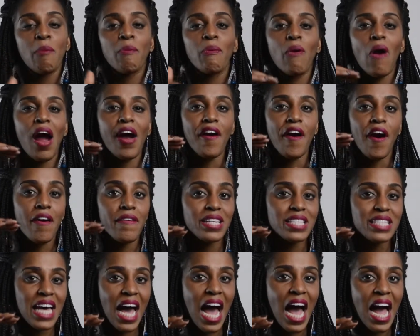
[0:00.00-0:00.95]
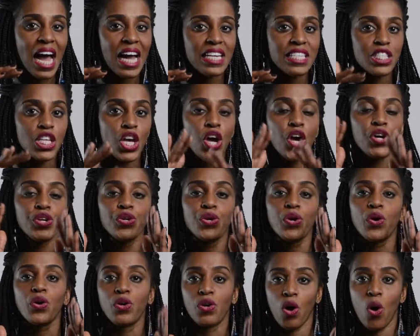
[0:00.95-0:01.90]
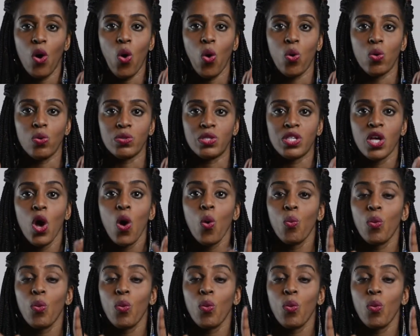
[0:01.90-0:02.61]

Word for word: Prioritize your goals